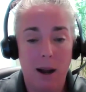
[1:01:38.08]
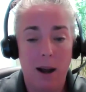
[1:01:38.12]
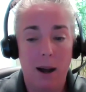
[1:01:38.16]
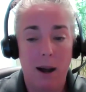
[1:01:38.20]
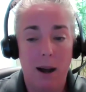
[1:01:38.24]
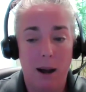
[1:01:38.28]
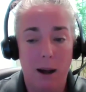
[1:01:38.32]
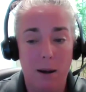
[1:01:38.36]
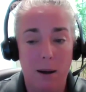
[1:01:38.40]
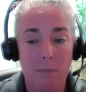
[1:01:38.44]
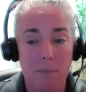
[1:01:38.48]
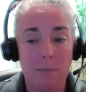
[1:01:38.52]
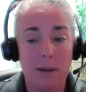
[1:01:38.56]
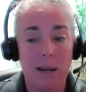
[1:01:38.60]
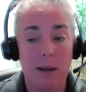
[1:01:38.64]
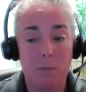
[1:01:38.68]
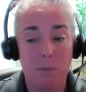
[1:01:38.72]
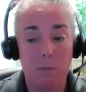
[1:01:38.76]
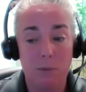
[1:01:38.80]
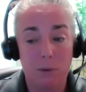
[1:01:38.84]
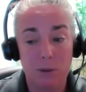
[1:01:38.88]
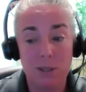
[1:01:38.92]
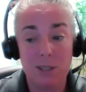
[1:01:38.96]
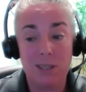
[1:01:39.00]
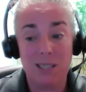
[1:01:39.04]
And
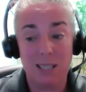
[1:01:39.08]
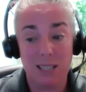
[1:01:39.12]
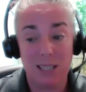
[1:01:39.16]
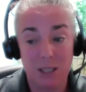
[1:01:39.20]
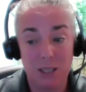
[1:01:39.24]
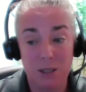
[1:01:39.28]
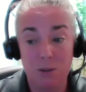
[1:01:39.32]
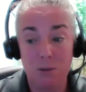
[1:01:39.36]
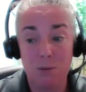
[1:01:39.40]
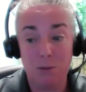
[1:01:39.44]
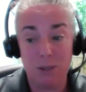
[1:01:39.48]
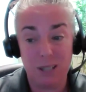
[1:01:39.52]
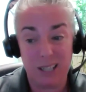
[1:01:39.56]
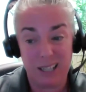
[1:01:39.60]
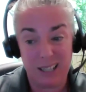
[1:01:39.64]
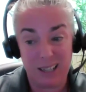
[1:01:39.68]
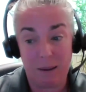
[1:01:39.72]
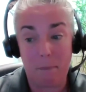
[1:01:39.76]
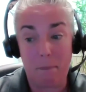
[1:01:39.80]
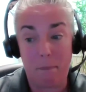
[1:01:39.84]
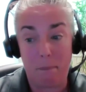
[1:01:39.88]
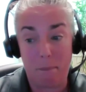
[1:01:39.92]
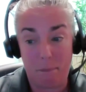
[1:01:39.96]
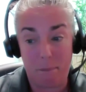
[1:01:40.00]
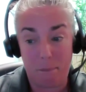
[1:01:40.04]
we'll see you in
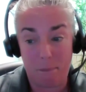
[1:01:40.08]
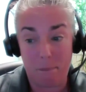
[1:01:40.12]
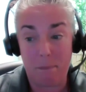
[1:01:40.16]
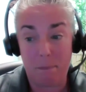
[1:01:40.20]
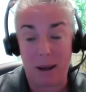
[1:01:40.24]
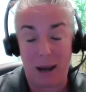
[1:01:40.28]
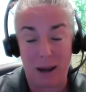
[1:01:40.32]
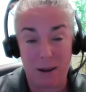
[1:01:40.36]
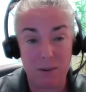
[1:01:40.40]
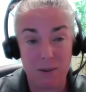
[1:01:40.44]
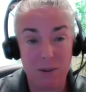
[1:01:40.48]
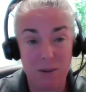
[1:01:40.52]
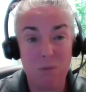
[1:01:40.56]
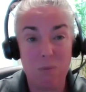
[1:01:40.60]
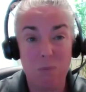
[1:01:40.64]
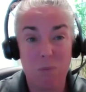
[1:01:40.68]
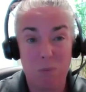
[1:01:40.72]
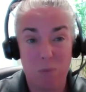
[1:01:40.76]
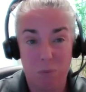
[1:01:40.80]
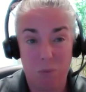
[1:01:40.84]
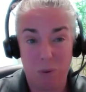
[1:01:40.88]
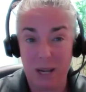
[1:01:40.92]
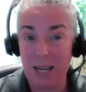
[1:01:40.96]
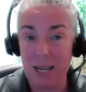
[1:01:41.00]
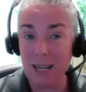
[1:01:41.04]
about a
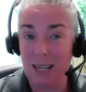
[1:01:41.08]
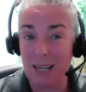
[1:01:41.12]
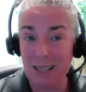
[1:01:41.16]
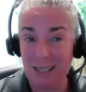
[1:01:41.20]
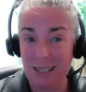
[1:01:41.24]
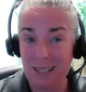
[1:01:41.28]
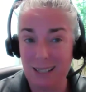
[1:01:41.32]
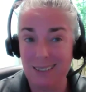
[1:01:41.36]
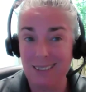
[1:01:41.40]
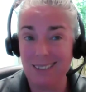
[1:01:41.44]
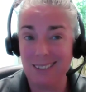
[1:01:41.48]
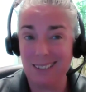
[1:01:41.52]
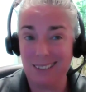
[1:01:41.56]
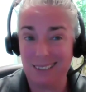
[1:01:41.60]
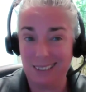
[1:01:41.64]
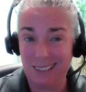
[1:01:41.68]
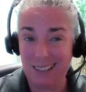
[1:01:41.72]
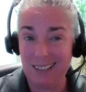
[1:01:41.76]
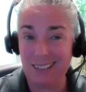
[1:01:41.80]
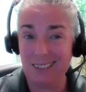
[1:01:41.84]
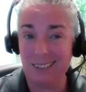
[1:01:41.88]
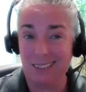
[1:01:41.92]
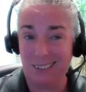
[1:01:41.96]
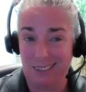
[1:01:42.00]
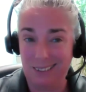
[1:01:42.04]
week and a
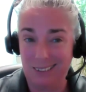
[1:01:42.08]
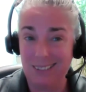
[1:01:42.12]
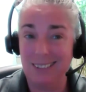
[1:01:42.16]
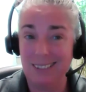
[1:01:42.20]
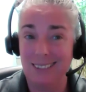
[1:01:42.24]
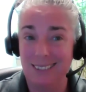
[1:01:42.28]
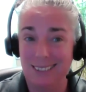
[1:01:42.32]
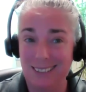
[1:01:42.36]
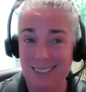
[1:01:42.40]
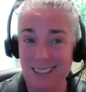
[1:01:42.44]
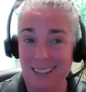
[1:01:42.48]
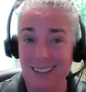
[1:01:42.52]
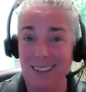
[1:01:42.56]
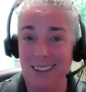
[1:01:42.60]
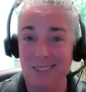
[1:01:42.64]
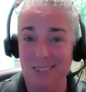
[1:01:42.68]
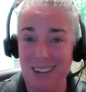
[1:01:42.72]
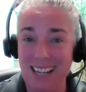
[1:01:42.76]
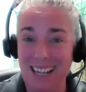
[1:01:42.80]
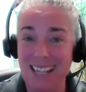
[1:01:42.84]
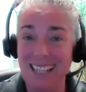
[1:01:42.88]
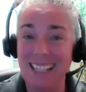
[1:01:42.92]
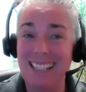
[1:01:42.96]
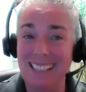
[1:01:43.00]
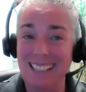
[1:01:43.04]
little. So a
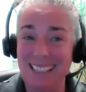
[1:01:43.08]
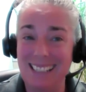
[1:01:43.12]
week and a